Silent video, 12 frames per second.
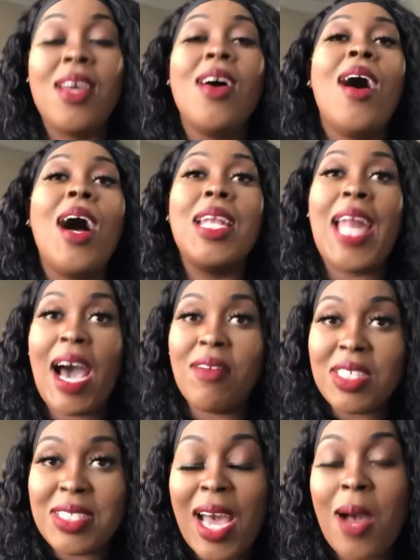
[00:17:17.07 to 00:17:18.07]
A lot of
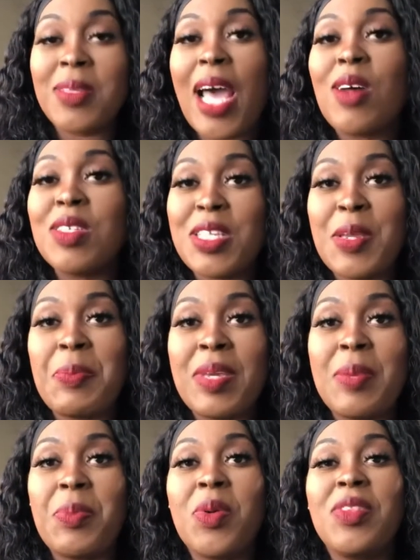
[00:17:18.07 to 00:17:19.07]
the times I'll see
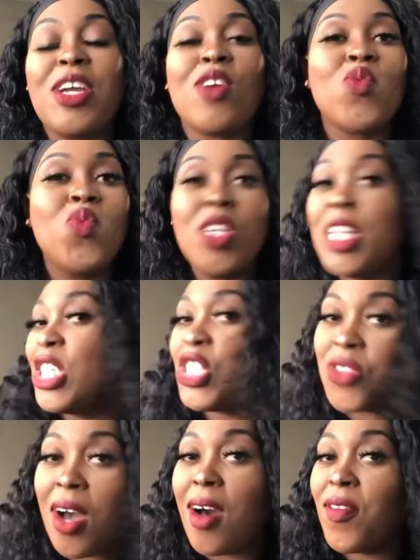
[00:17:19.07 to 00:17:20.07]
people, they're really
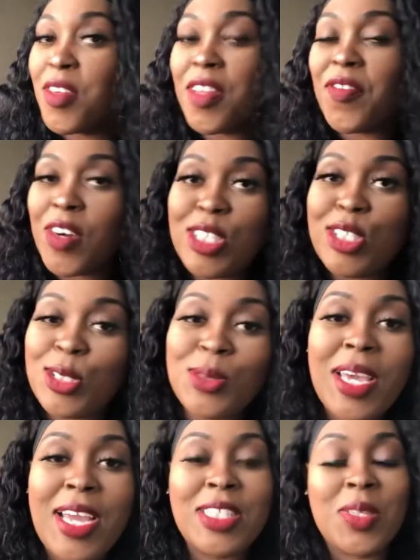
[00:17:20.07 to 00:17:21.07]
strong for the first 2
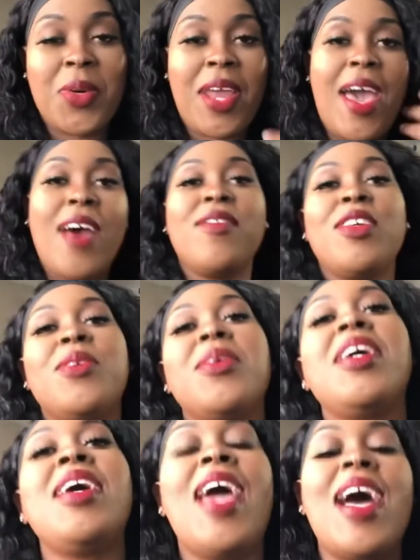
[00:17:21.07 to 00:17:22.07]
days or what have you,
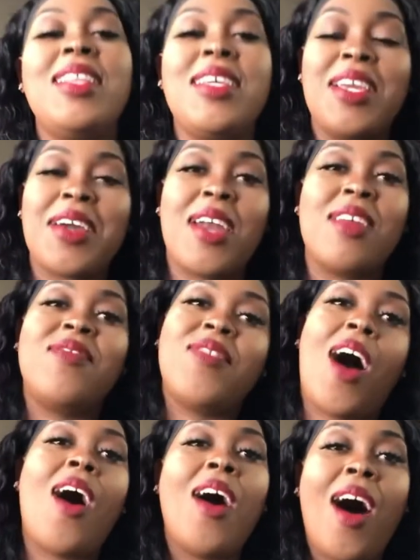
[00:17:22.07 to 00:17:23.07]
and then they kind of
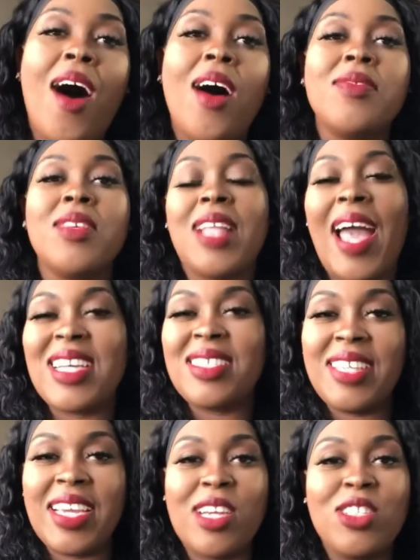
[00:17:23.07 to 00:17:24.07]
fall off the last
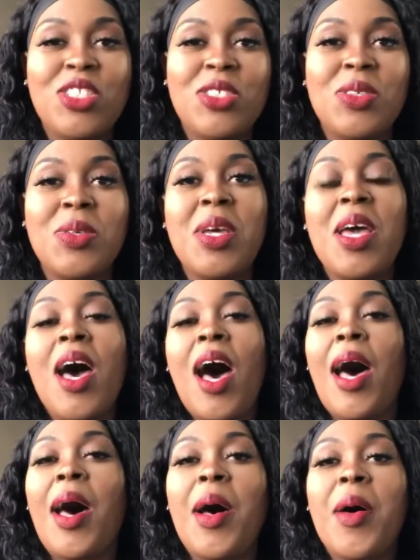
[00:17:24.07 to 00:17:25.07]
day or two.
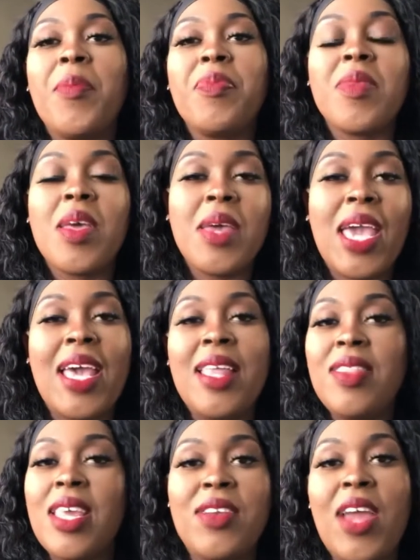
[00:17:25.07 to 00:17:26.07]
And
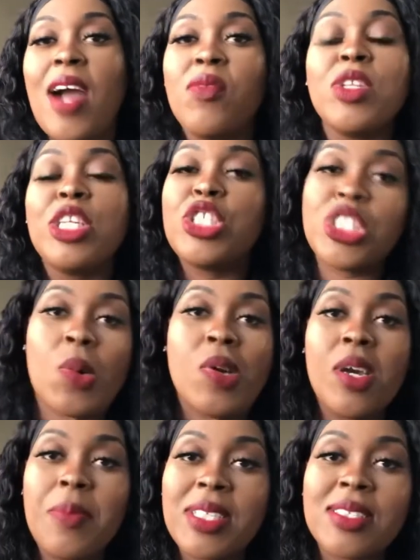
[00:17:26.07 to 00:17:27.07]
they're not really showing
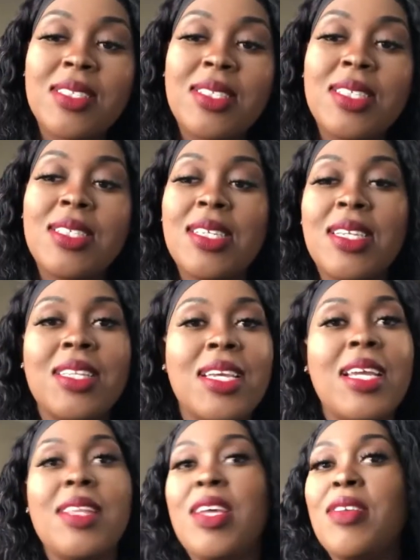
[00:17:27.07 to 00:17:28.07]
up as
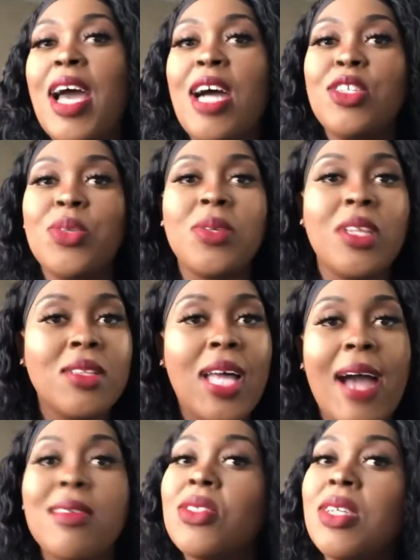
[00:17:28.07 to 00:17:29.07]
consistently. They're not doing their
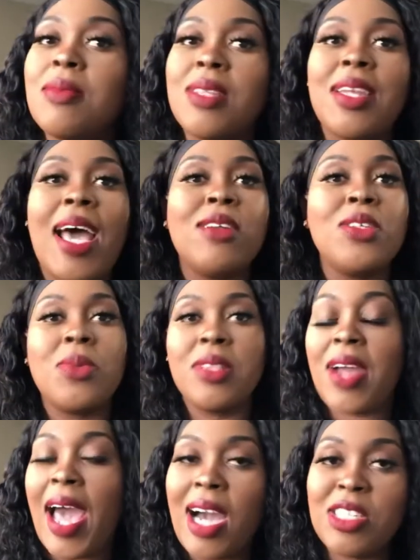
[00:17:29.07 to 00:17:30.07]
live streams. They're not doing their
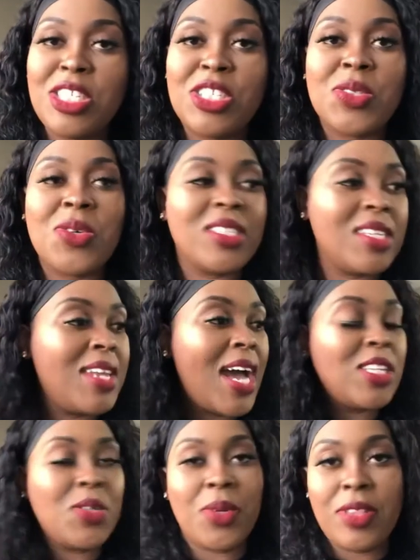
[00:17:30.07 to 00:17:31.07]
IG stories. They're
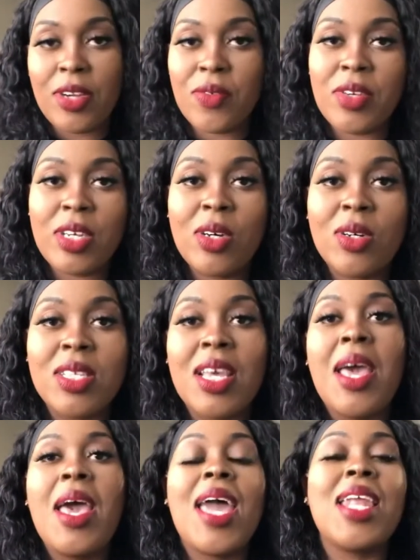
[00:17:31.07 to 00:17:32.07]
not doing their reels.
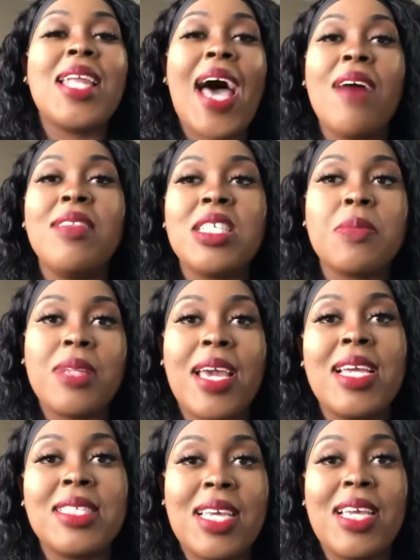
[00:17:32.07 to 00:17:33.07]
And a lot of this
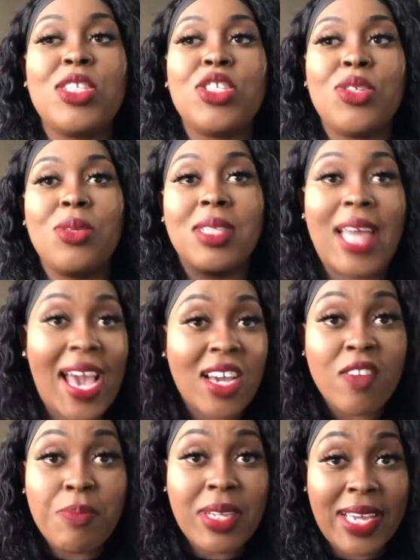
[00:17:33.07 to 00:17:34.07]
plays into lack
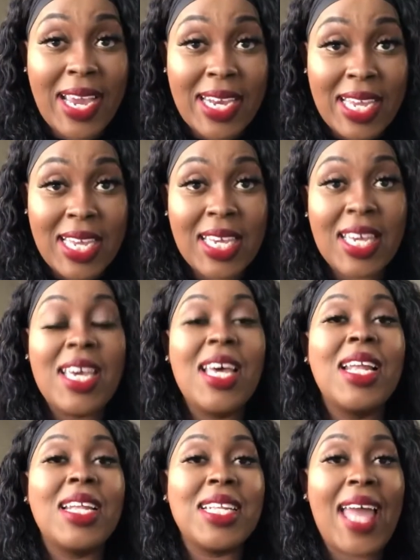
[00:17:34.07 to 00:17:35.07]
of planning,
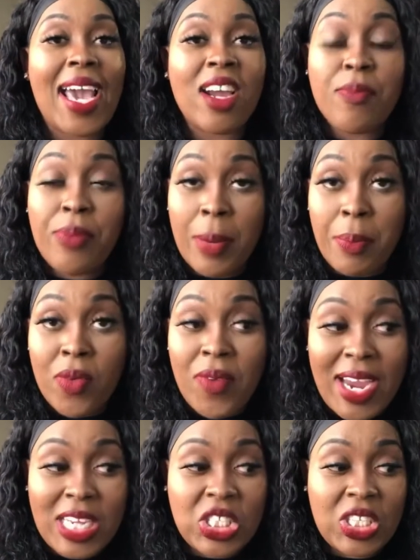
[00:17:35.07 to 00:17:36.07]
lack of
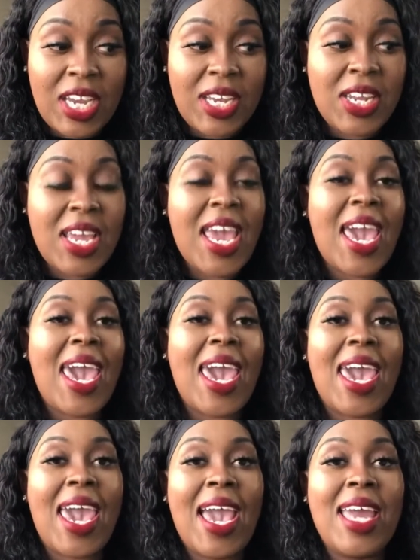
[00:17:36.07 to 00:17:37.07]
preparation,
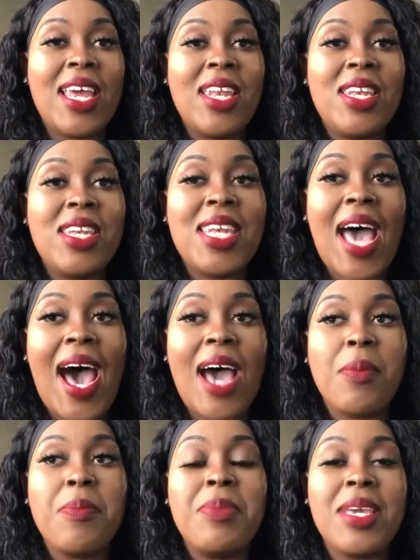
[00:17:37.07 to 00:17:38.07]
and
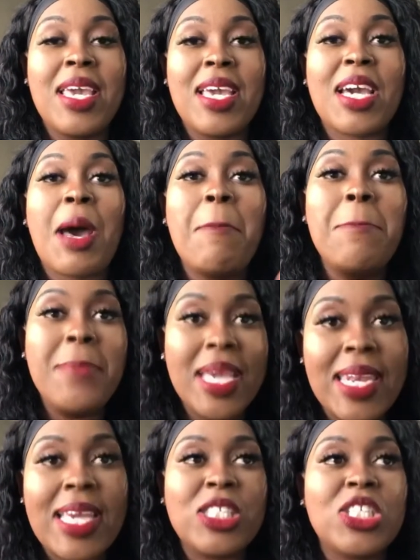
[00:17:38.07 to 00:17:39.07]
not being
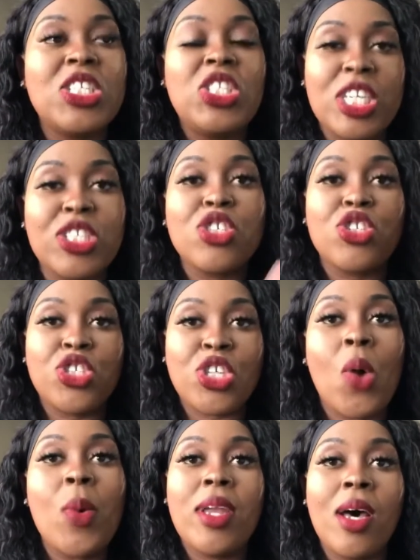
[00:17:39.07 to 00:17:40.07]
committed to just
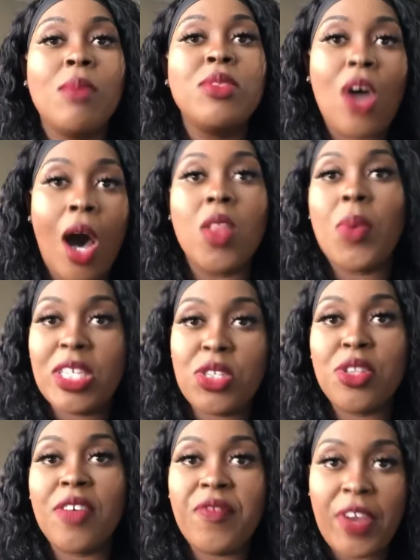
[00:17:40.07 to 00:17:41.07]
showing up all the way to
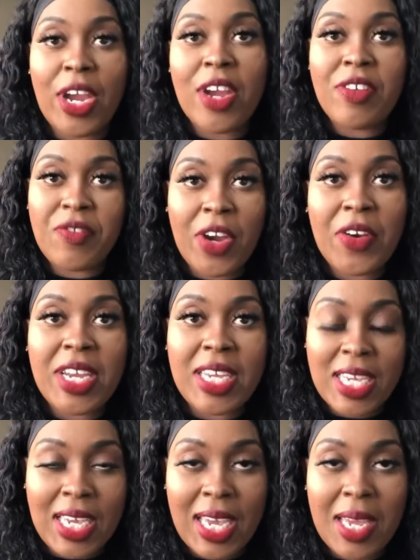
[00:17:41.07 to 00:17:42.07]
the very, very
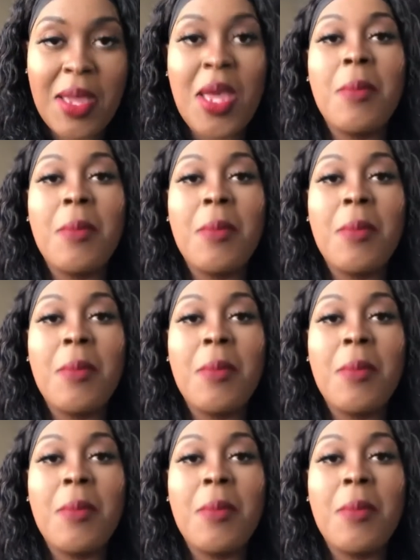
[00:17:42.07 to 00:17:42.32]
end.